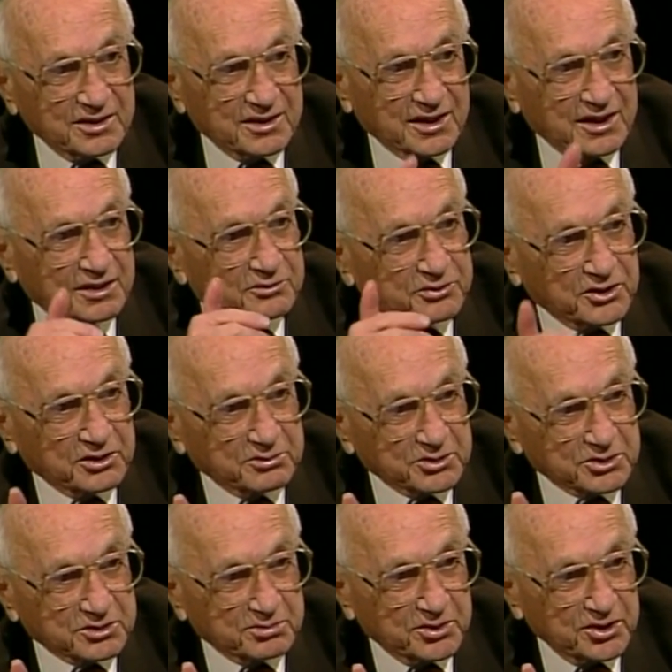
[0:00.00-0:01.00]
They had
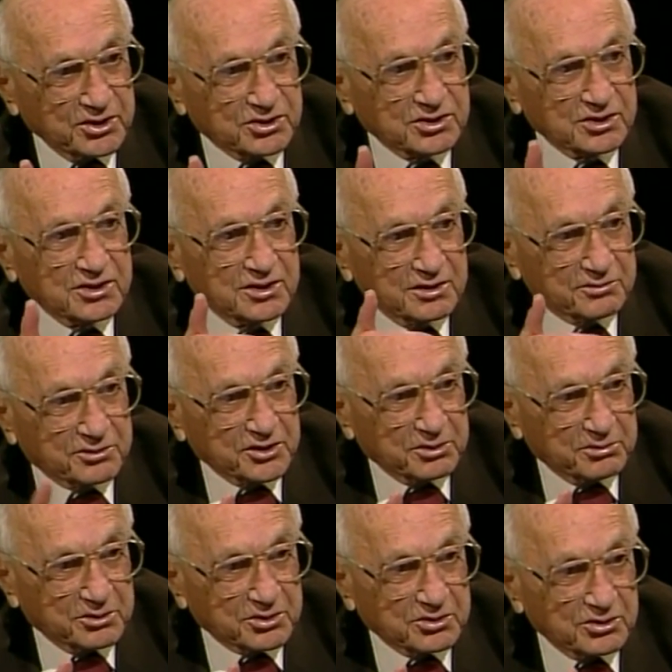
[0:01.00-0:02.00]
freedom of speech,
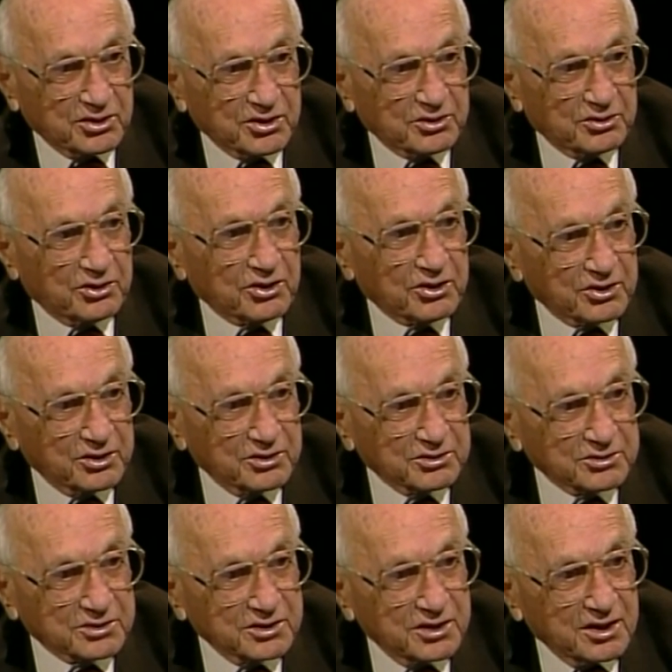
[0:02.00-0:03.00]
freedom of talk, all of
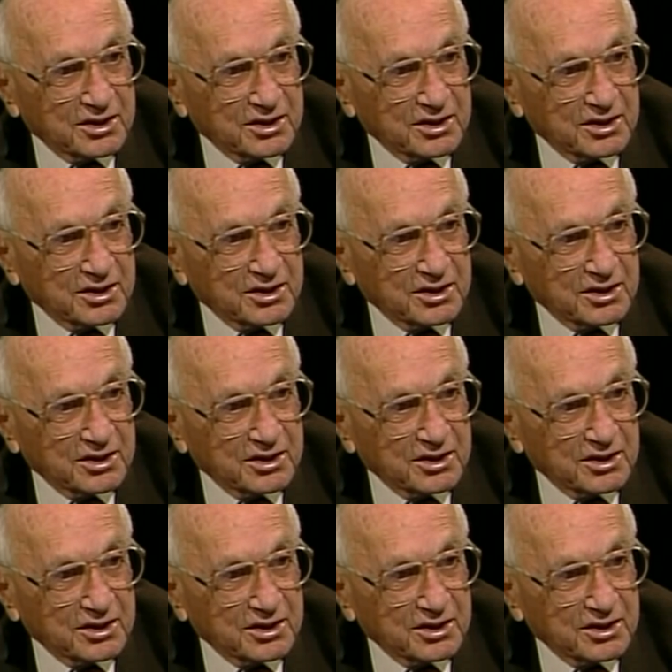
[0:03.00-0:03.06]
those.